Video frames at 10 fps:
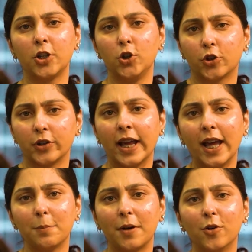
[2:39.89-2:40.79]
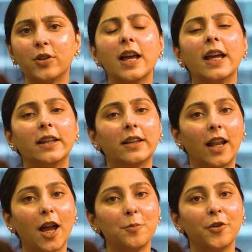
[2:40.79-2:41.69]
You could help out in the
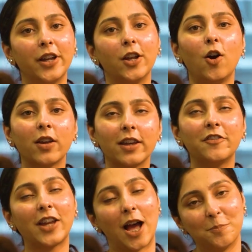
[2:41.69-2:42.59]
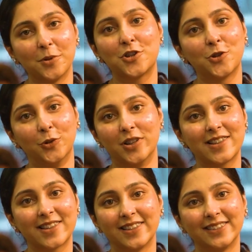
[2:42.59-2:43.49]
library or give campus tours.